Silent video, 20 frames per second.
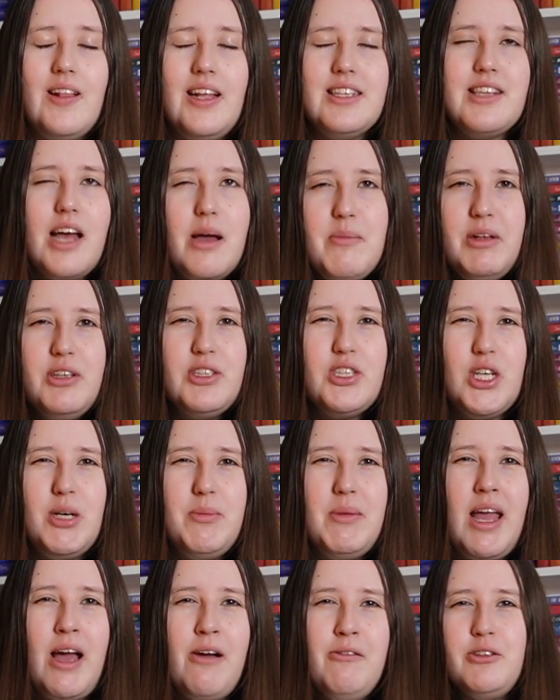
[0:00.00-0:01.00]
last time you saw
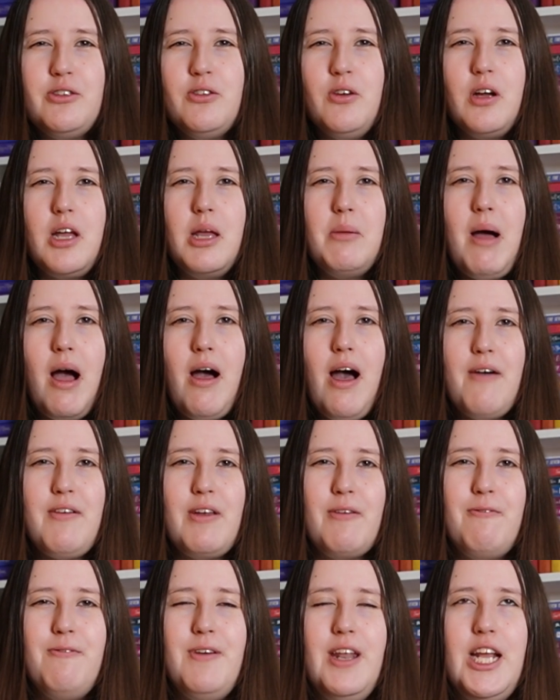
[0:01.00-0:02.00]
me I was talking about
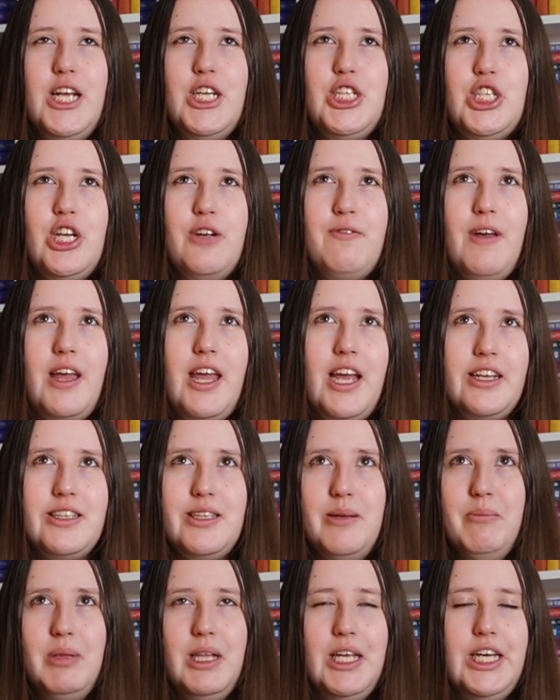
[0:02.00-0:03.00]
having finished A Fate
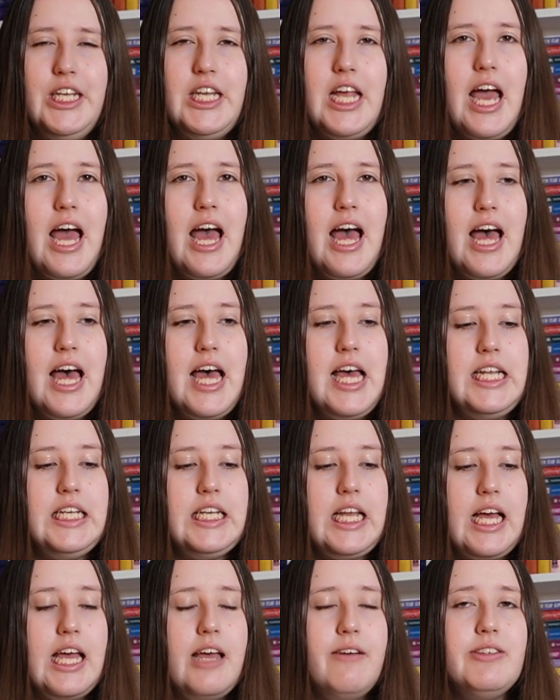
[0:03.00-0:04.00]
Inked in Blood,
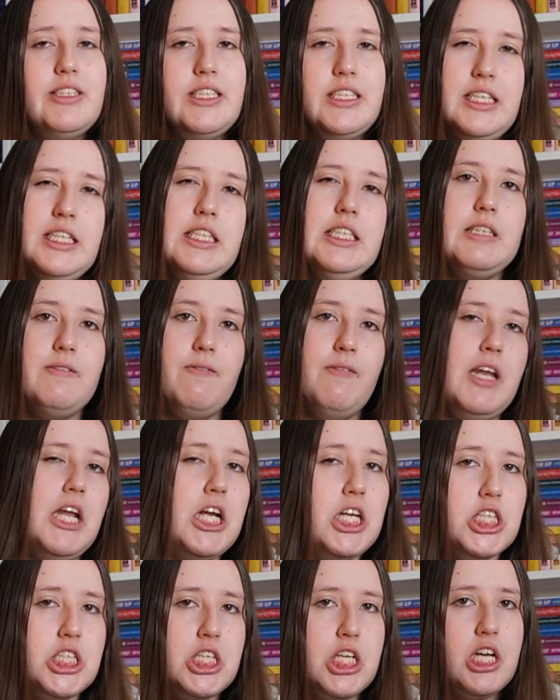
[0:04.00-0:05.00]
and I have since
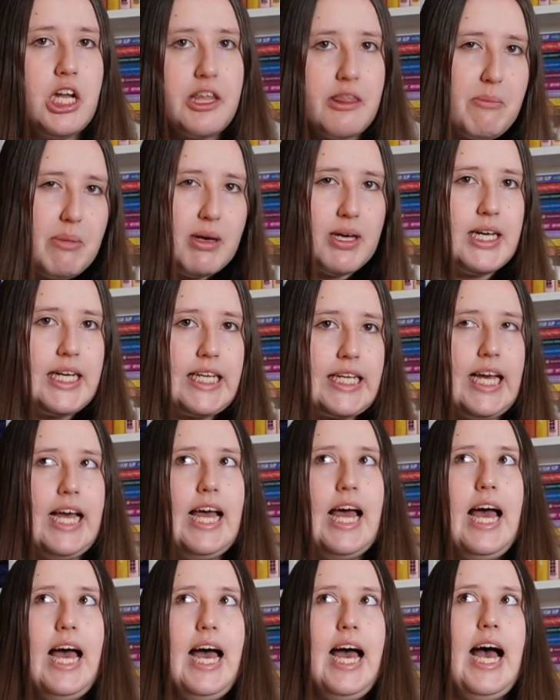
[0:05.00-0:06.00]
finished another book
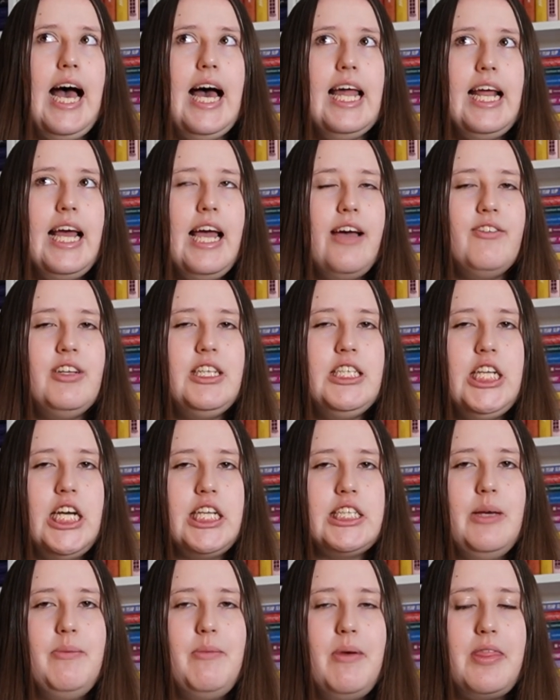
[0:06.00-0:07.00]
and I haven't
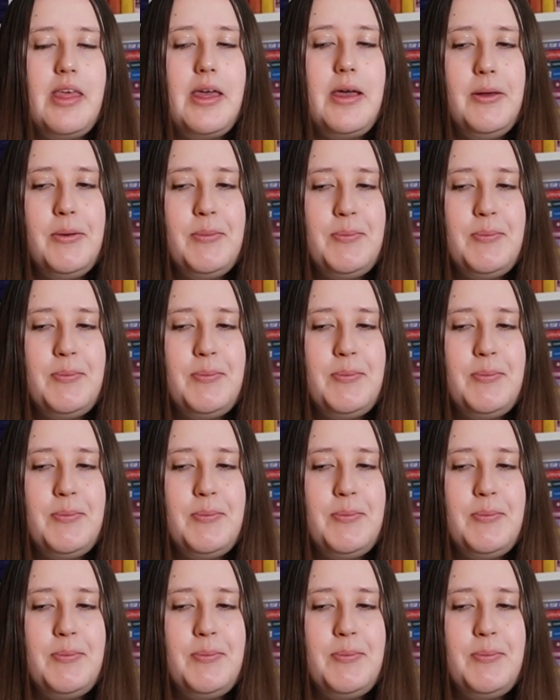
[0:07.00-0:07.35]
checked in with you.